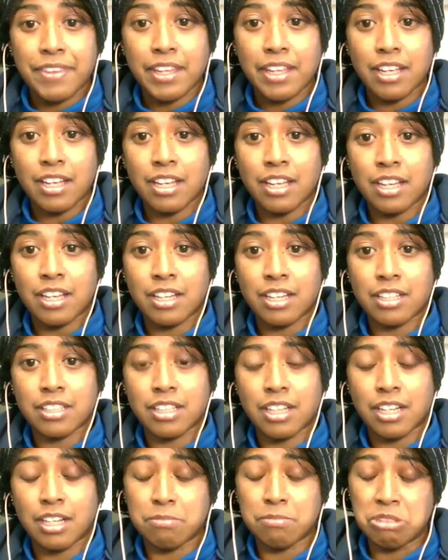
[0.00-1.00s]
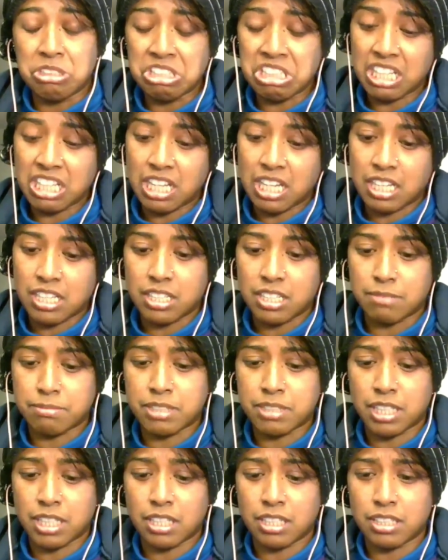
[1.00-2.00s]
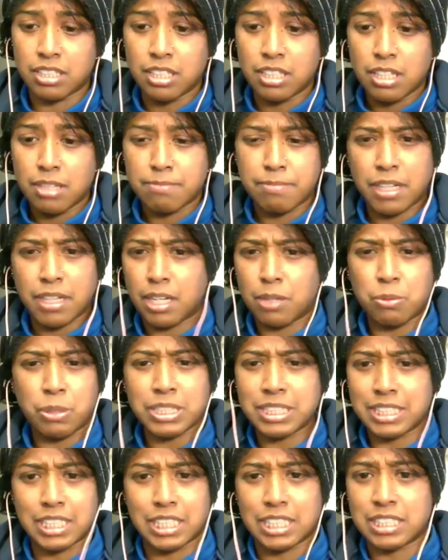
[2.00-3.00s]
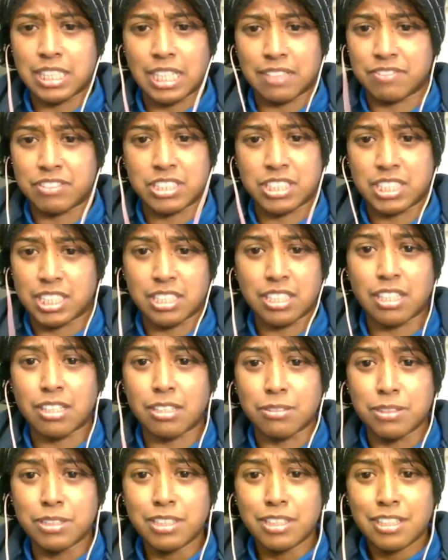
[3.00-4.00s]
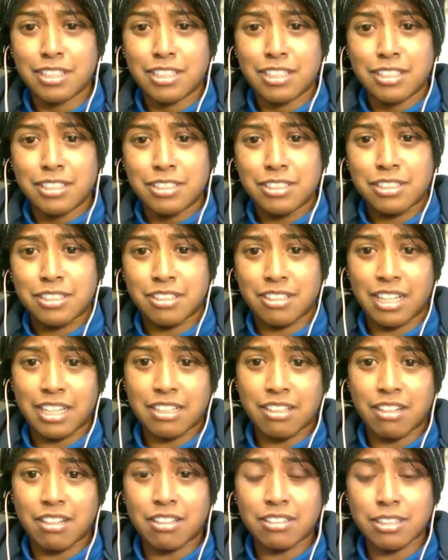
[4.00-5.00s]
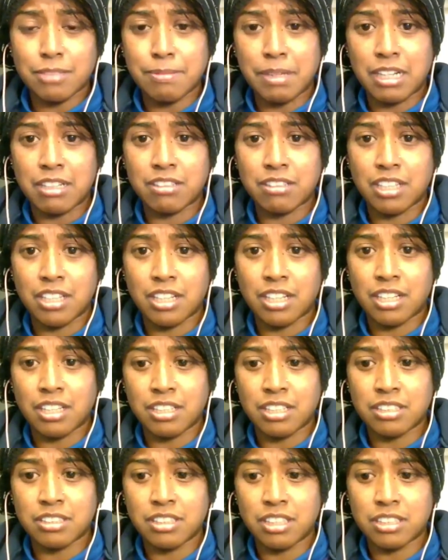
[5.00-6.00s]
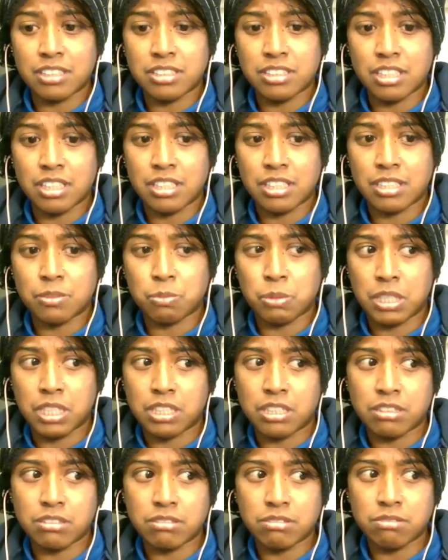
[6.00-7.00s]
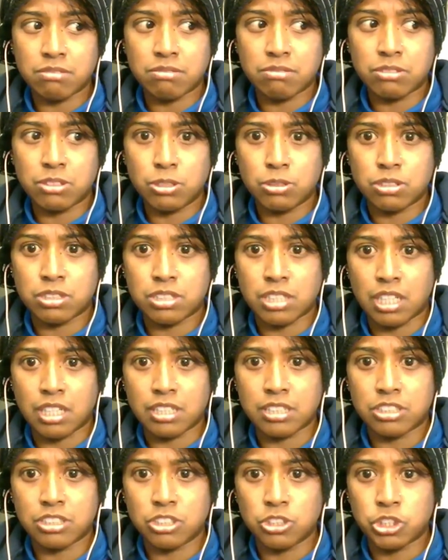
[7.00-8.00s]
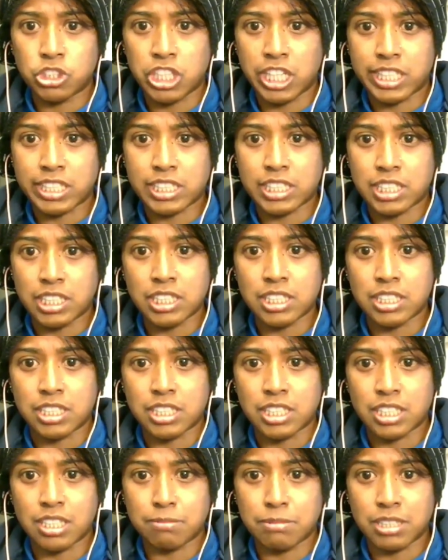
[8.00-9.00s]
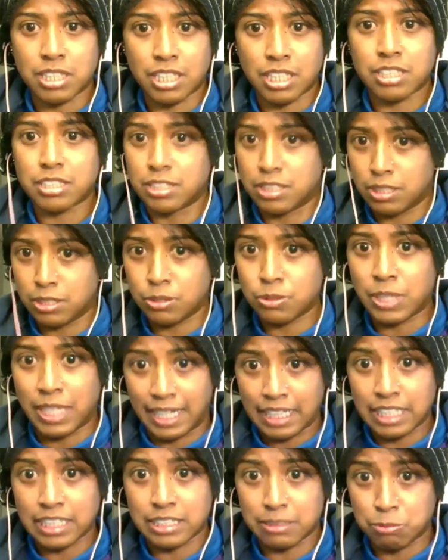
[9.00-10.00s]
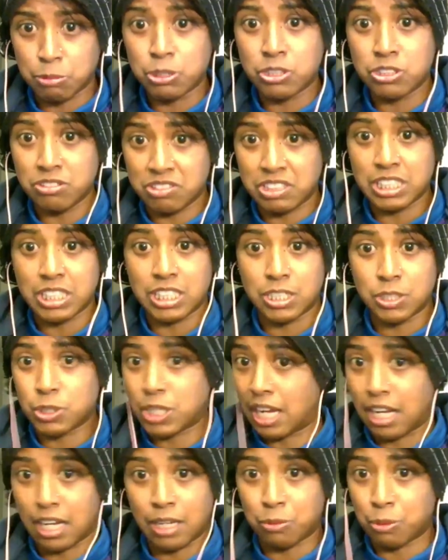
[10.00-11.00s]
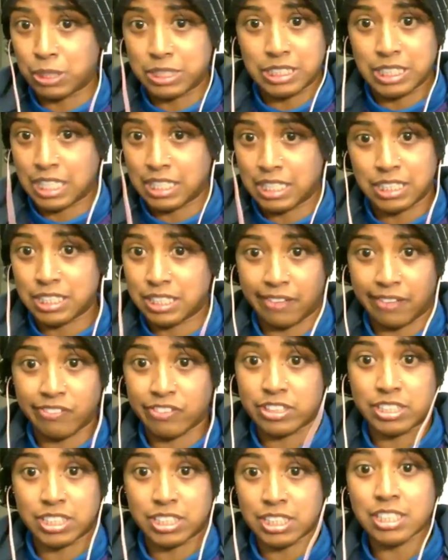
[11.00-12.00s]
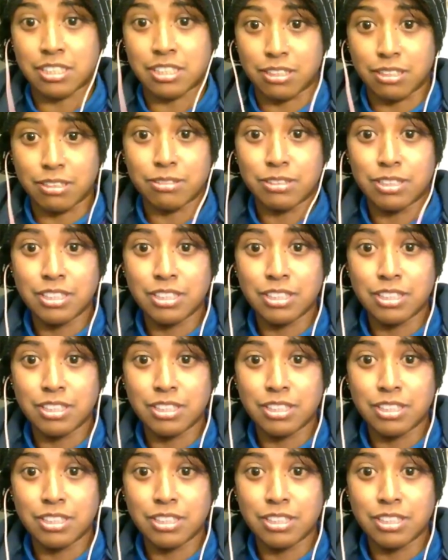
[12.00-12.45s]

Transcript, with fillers: And I'm looking at it. I'm saying, but I wasn't in San Francisco. So I called a Marriott and they said, well, you signed, you checked in. And I'm saying, no, I can prove to you that I was not in San Francisco.